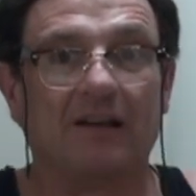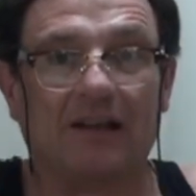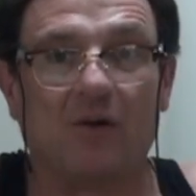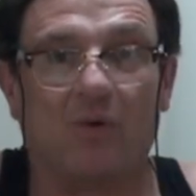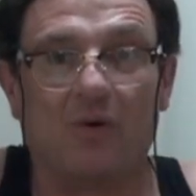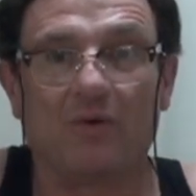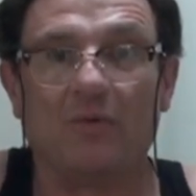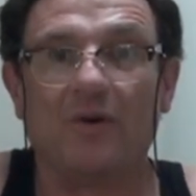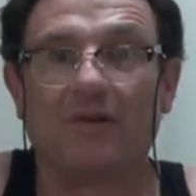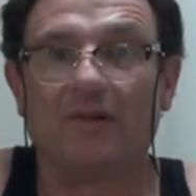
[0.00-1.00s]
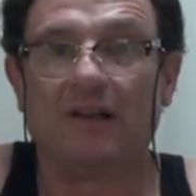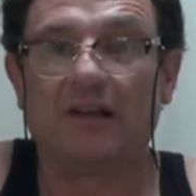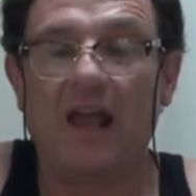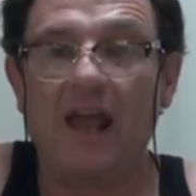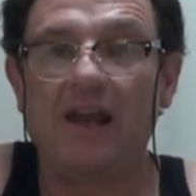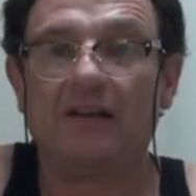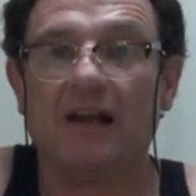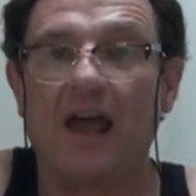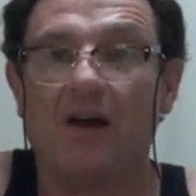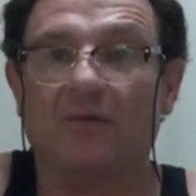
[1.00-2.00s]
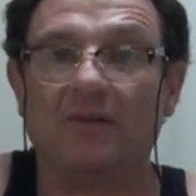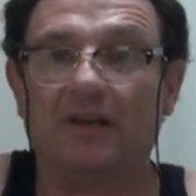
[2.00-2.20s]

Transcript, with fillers: let all the water in the tank down